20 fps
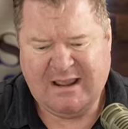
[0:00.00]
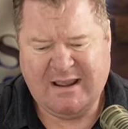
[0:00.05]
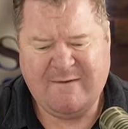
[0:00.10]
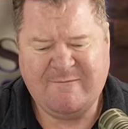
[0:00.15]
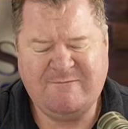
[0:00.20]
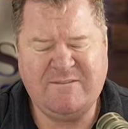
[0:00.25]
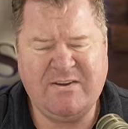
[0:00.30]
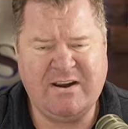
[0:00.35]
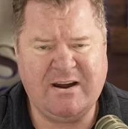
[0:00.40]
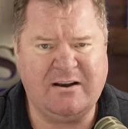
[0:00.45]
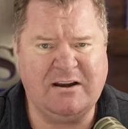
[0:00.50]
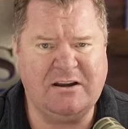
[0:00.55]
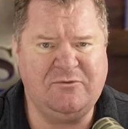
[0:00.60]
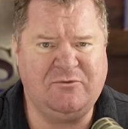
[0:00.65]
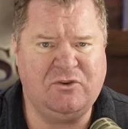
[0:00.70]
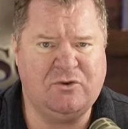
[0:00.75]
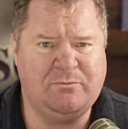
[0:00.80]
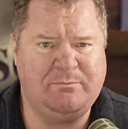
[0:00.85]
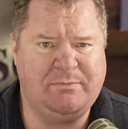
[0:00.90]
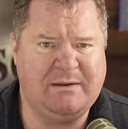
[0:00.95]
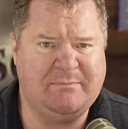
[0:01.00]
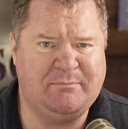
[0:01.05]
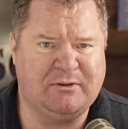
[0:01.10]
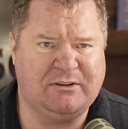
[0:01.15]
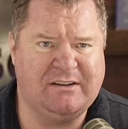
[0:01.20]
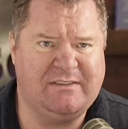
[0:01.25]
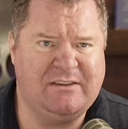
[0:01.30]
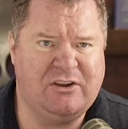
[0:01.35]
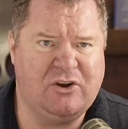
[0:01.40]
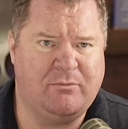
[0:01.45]
Very few
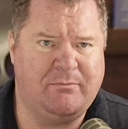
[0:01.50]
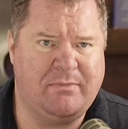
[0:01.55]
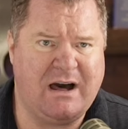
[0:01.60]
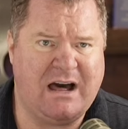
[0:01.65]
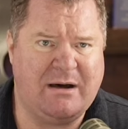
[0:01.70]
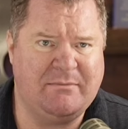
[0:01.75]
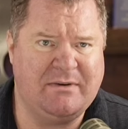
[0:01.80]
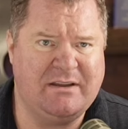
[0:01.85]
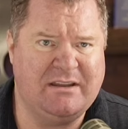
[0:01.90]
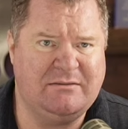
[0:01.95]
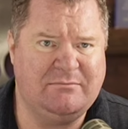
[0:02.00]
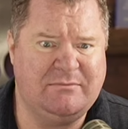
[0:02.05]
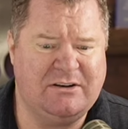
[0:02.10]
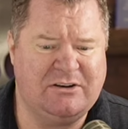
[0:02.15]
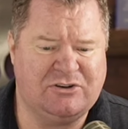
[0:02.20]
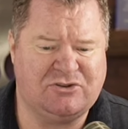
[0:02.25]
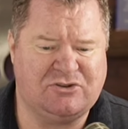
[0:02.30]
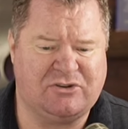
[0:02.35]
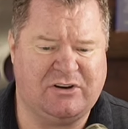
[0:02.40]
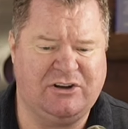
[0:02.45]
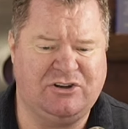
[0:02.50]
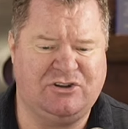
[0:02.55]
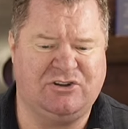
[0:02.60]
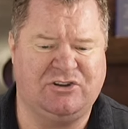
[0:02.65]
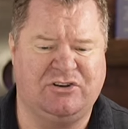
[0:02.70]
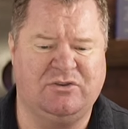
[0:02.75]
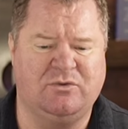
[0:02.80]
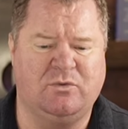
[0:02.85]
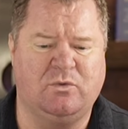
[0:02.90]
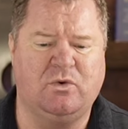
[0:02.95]
people in the Obama
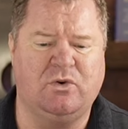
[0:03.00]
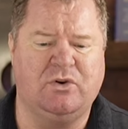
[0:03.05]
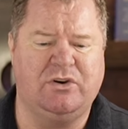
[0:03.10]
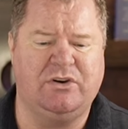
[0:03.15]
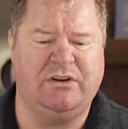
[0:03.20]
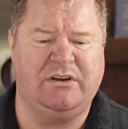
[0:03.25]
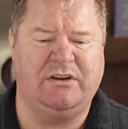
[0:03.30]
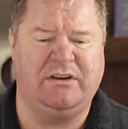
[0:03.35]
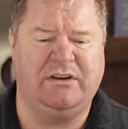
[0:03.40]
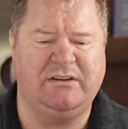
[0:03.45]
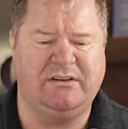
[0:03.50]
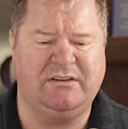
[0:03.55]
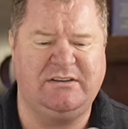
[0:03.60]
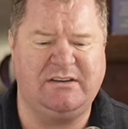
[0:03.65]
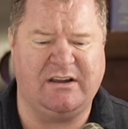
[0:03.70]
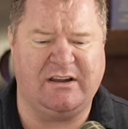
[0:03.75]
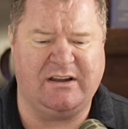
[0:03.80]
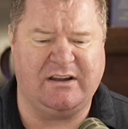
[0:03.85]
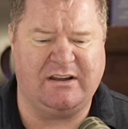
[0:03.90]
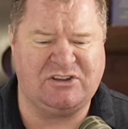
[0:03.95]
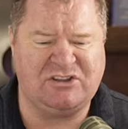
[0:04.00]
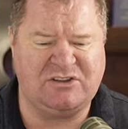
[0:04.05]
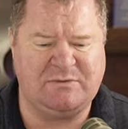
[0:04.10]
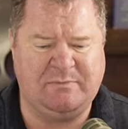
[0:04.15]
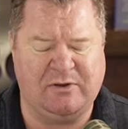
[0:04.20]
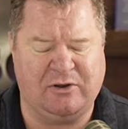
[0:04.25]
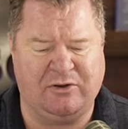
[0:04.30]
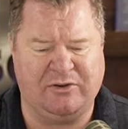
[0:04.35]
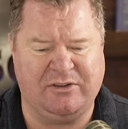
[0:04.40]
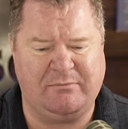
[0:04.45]
administration would
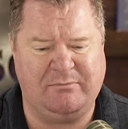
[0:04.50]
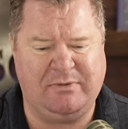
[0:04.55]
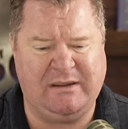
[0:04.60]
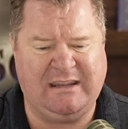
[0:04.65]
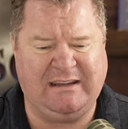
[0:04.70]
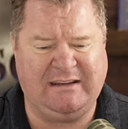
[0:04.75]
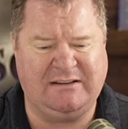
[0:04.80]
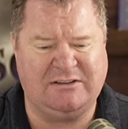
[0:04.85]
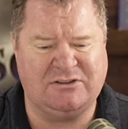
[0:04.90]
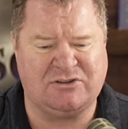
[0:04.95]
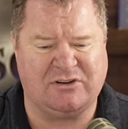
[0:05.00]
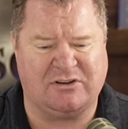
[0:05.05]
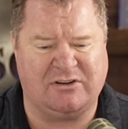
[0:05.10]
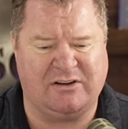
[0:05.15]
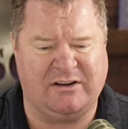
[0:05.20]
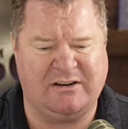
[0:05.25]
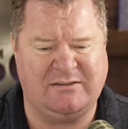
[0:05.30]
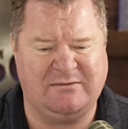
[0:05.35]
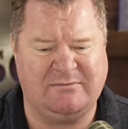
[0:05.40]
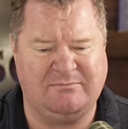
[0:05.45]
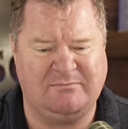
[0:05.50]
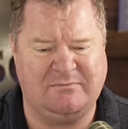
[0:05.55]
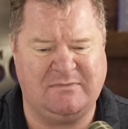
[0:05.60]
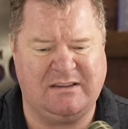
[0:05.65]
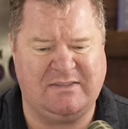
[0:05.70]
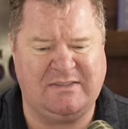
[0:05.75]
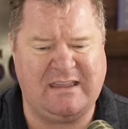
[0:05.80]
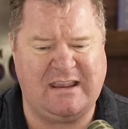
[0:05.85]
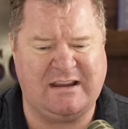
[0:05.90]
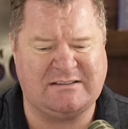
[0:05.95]
spill the beans on
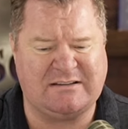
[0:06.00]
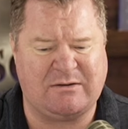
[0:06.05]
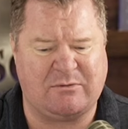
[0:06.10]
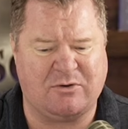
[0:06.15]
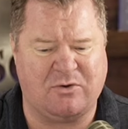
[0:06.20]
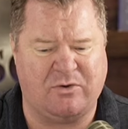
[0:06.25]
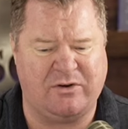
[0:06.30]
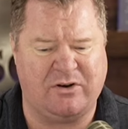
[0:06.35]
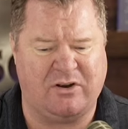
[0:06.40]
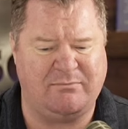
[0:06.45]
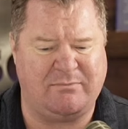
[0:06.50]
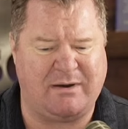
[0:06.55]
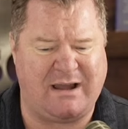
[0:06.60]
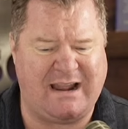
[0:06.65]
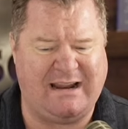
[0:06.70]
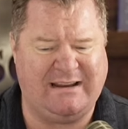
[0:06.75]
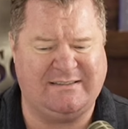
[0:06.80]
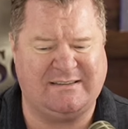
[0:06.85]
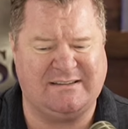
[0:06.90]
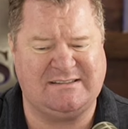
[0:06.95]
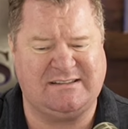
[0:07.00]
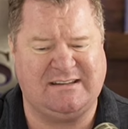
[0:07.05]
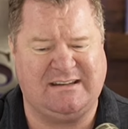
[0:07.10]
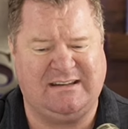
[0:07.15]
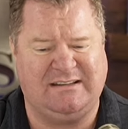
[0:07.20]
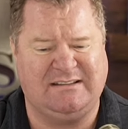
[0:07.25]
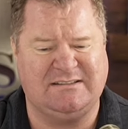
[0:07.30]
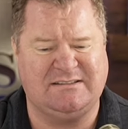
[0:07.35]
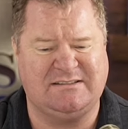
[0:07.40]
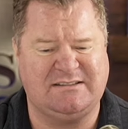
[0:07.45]
things that were going on behind the
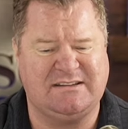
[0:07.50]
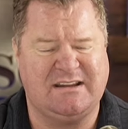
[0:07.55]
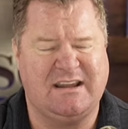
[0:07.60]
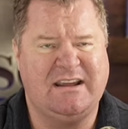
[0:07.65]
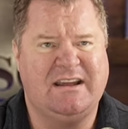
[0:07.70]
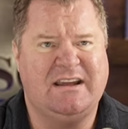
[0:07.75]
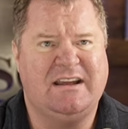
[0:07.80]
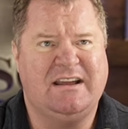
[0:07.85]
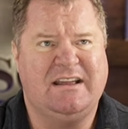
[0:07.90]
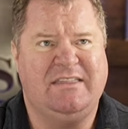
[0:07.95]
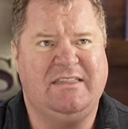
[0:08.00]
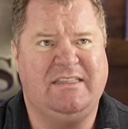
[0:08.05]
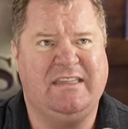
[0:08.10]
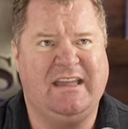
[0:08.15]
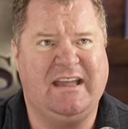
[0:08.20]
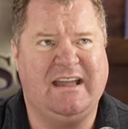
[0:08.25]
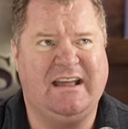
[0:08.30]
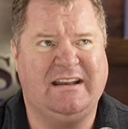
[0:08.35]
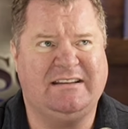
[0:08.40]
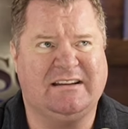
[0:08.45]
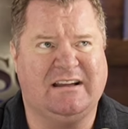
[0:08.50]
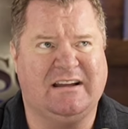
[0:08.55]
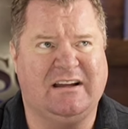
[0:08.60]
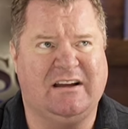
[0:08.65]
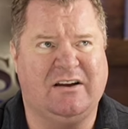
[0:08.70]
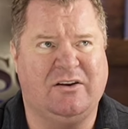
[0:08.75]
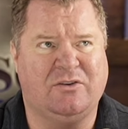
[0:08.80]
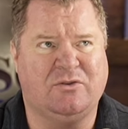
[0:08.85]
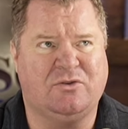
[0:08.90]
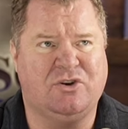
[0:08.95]
scenes that
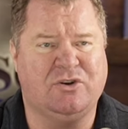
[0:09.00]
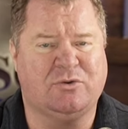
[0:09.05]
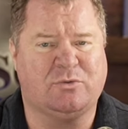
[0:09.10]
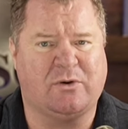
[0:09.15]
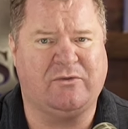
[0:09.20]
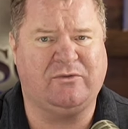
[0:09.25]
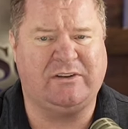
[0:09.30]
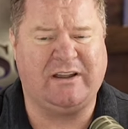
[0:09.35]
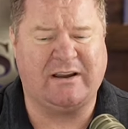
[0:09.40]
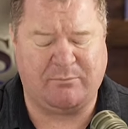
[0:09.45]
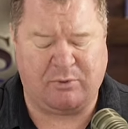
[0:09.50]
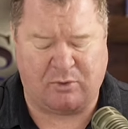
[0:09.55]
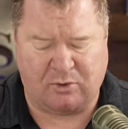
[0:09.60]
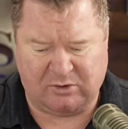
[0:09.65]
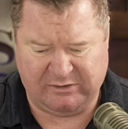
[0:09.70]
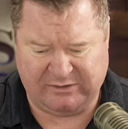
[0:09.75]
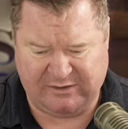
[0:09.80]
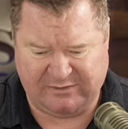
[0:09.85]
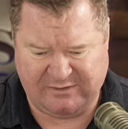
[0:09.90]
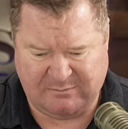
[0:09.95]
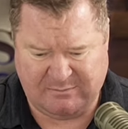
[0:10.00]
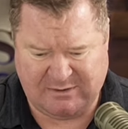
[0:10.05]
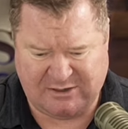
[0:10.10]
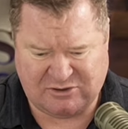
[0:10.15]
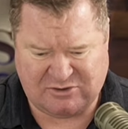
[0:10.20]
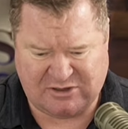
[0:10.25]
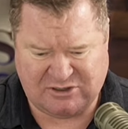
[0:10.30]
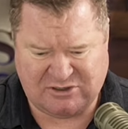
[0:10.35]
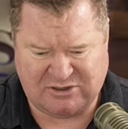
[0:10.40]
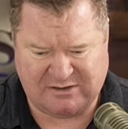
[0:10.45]
could reflect poorly on the
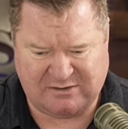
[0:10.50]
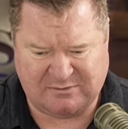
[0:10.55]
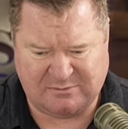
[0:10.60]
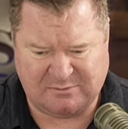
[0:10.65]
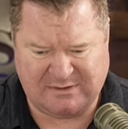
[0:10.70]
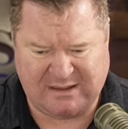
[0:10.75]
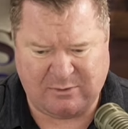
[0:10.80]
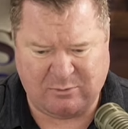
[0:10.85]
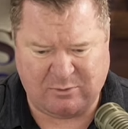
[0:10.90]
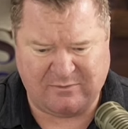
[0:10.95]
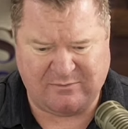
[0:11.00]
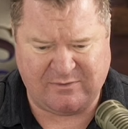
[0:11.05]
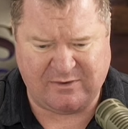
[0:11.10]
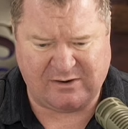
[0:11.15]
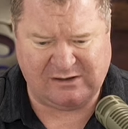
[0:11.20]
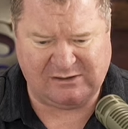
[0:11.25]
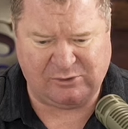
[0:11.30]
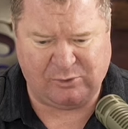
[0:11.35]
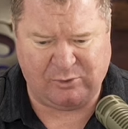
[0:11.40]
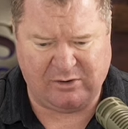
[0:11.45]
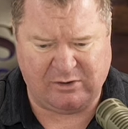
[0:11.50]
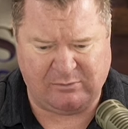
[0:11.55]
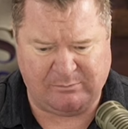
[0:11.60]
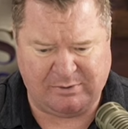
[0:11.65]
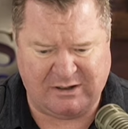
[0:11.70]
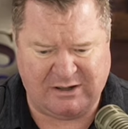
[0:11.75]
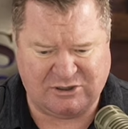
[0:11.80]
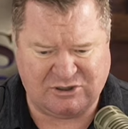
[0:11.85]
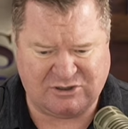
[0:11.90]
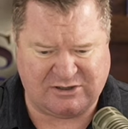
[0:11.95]
administration. They were a very loyal
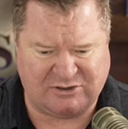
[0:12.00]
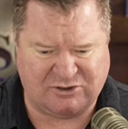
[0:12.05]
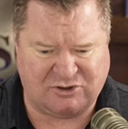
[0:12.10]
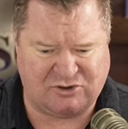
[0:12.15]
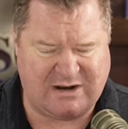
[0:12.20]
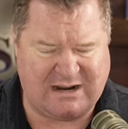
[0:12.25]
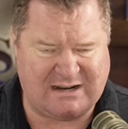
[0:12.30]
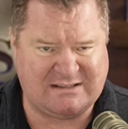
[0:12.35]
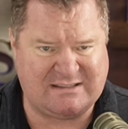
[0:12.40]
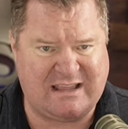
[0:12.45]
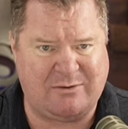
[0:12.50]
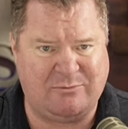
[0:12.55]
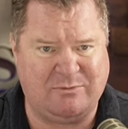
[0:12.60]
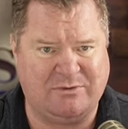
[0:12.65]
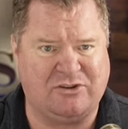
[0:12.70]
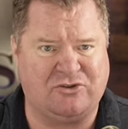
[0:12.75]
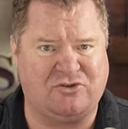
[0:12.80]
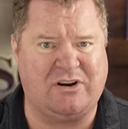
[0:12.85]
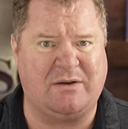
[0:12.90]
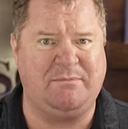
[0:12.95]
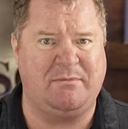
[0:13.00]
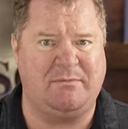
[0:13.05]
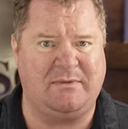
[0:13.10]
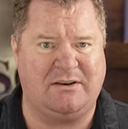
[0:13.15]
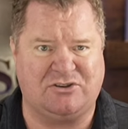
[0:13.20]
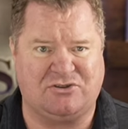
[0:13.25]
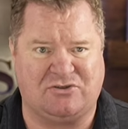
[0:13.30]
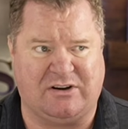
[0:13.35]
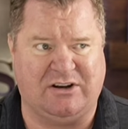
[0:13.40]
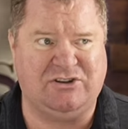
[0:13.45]
bunch. Contrast that with the Trump
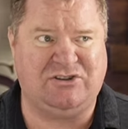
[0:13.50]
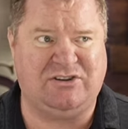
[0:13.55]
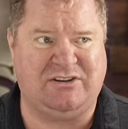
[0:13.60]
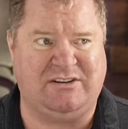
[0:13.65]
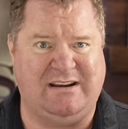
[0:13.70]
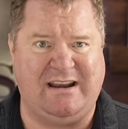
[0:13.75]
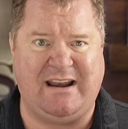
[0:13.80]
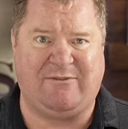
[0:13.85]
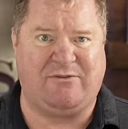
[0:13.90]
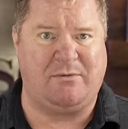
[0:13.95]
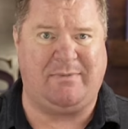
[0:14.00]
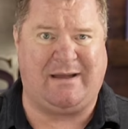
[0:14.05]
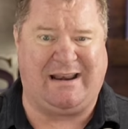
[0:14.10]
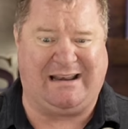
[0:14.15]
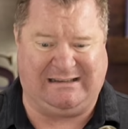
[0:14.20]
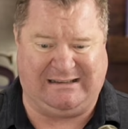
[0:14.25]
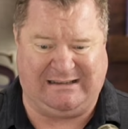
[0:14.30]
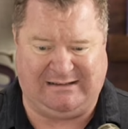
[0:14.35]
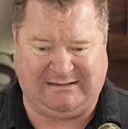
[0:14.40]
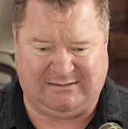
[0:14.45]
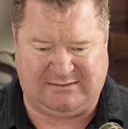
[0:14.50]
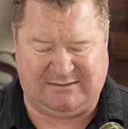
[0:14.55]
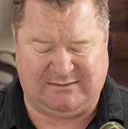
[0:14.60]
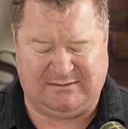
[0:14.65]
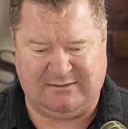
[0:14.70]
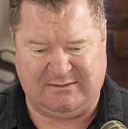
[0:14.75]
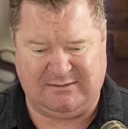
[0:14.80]
administration, and everybody leaked.